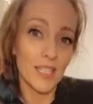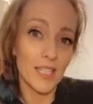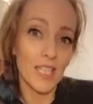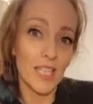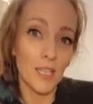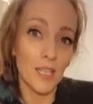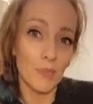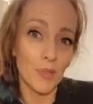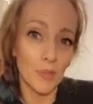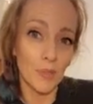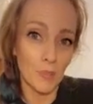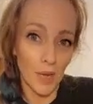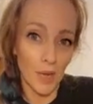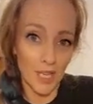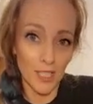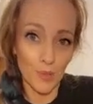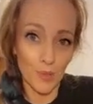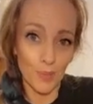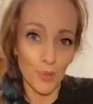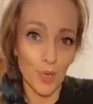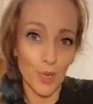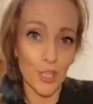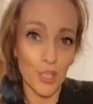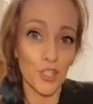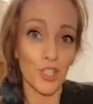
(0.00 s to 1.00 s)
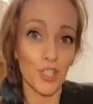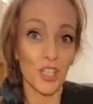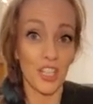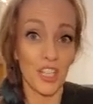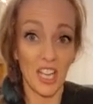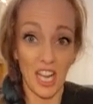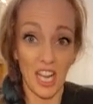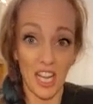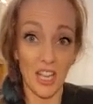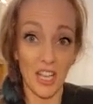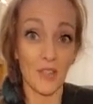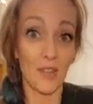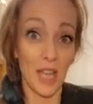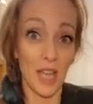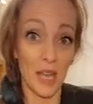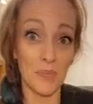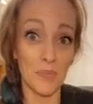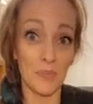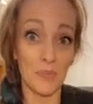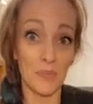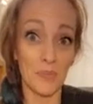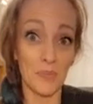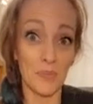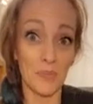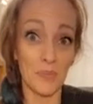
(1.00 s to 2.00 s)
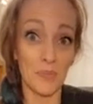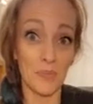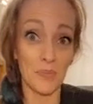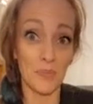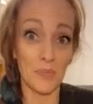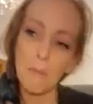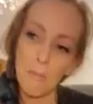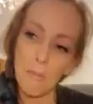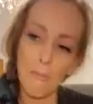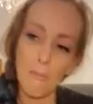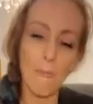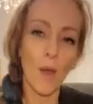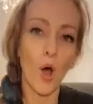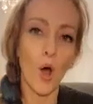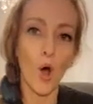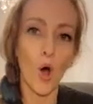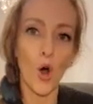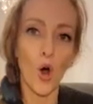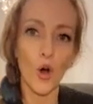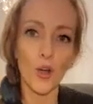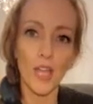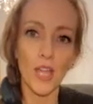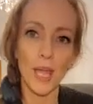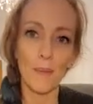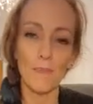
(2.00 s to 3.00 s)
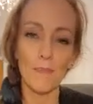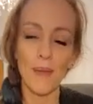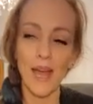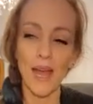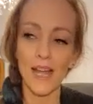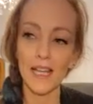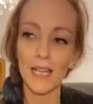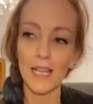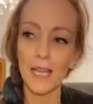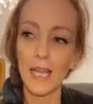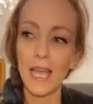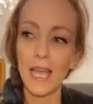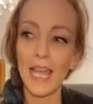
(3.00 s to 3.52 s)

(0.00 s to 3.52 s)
keeping my depression kind of at bay all came back.